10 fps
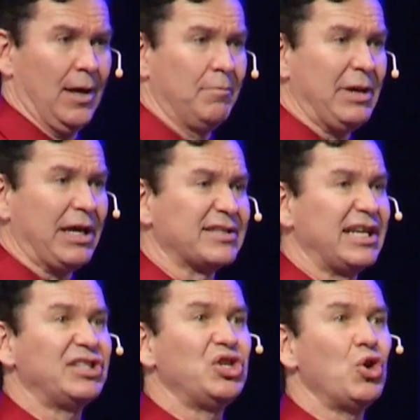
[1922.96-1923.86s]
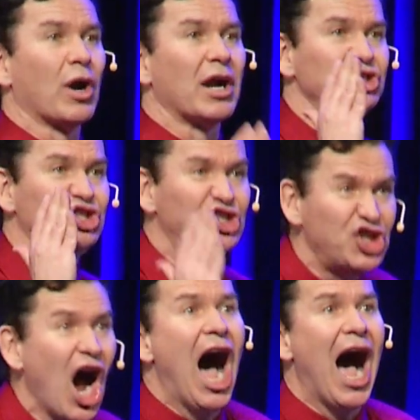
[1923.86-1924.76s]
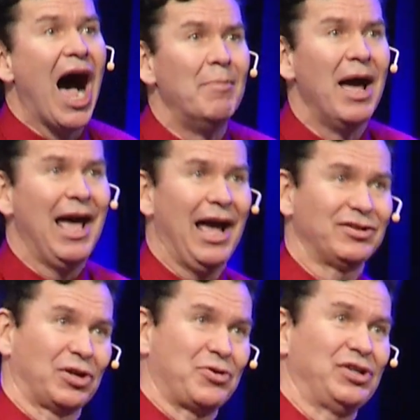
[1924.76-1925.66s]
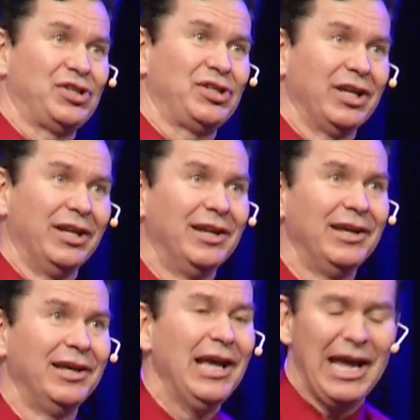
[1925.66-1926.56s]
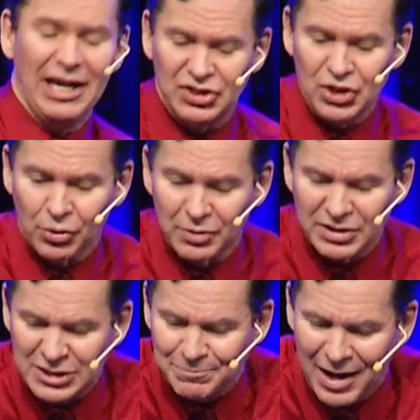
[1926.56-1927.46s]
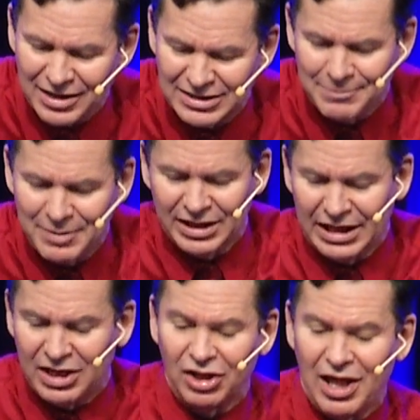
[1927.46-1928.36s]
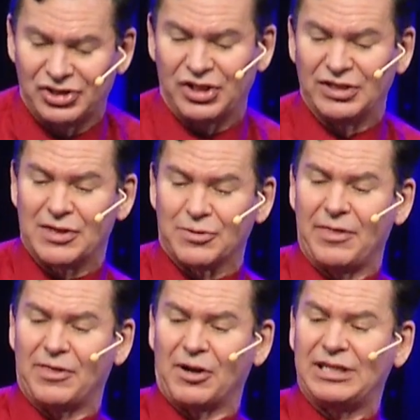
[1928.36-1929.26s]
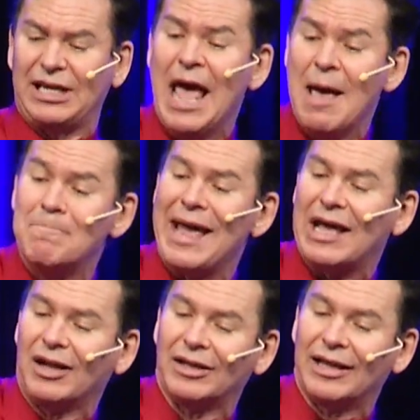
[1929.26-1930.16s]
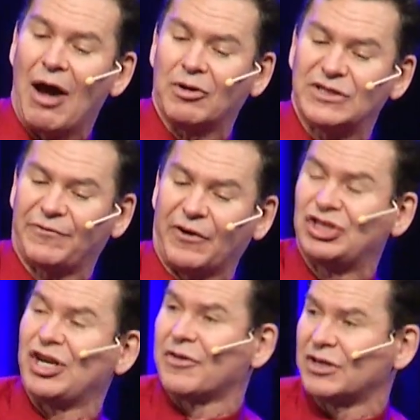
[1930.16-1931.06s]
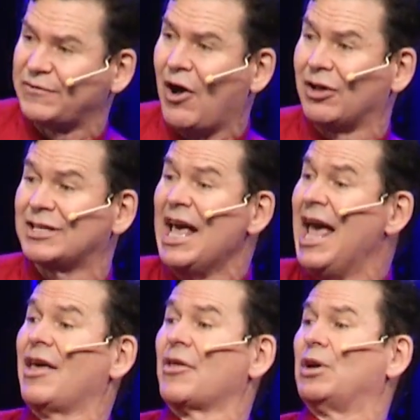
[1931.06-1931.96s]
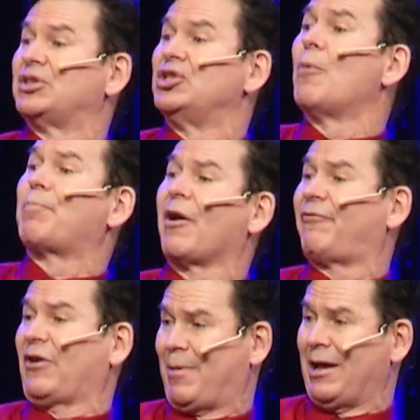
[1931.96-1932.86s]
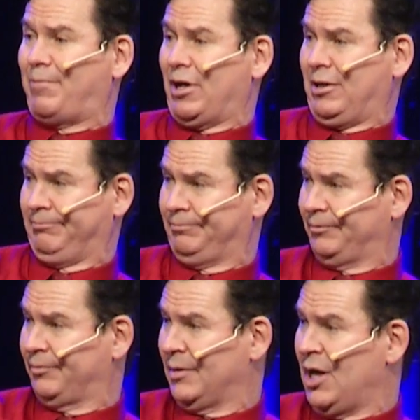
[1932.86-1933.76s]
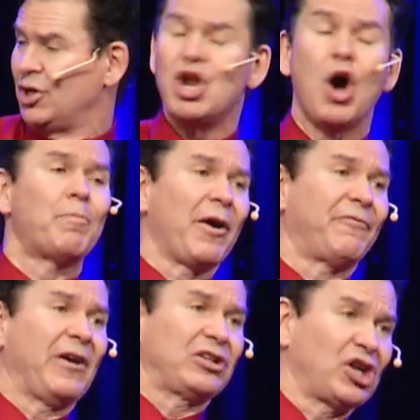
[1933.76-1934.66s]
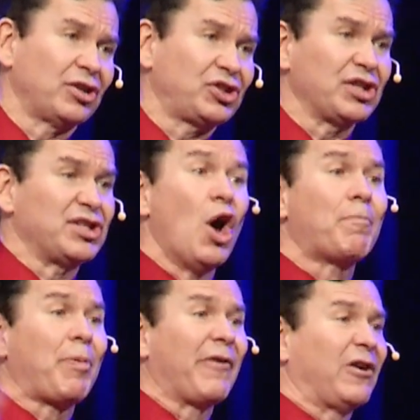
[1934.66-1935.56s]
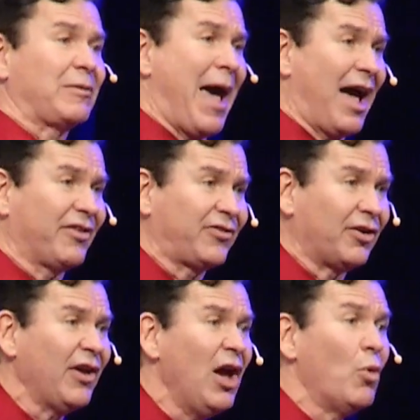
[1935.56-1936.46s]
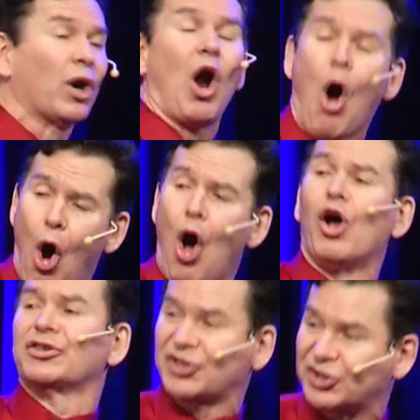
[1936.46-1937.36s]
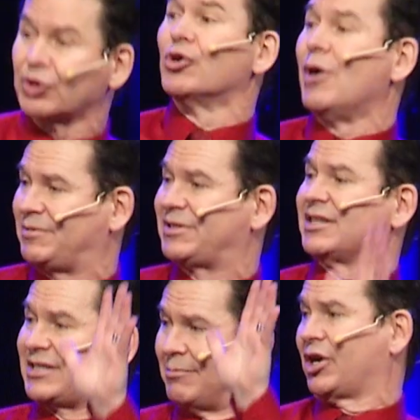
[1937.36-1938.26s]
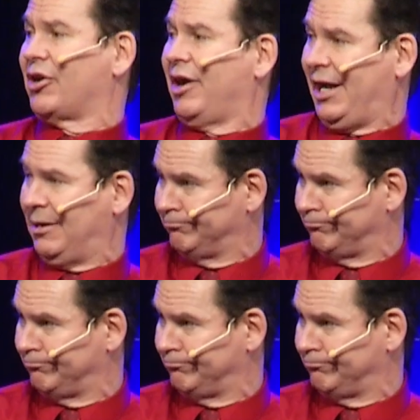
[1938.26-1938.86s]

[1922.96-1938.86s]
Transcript: Because it is your job as a Christian it is your responsibility. Colossians 3:13. Make allowance for each other's faults. In other words, no perfect people, no perfect churches, no perfect pastors. We're all screw-ups to some degree.